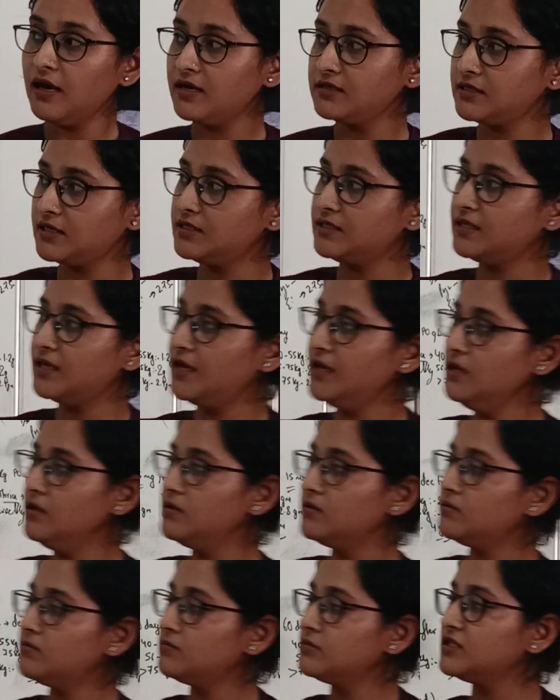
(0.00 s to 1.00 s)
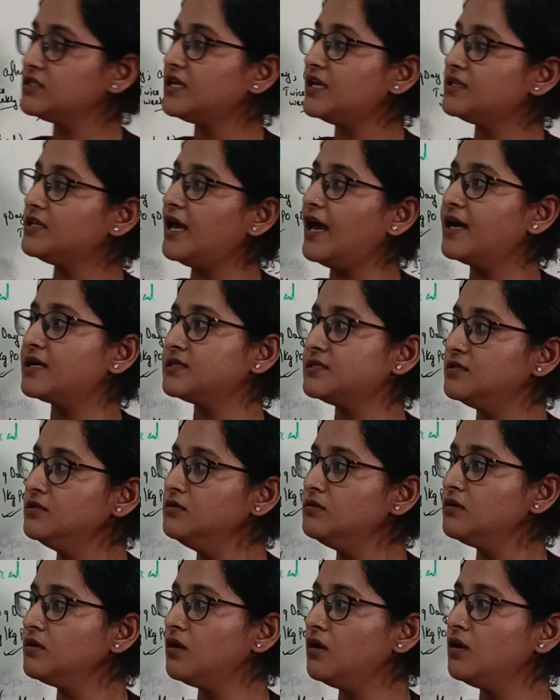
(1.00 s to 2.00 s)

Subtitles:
As I said, these are the Axan.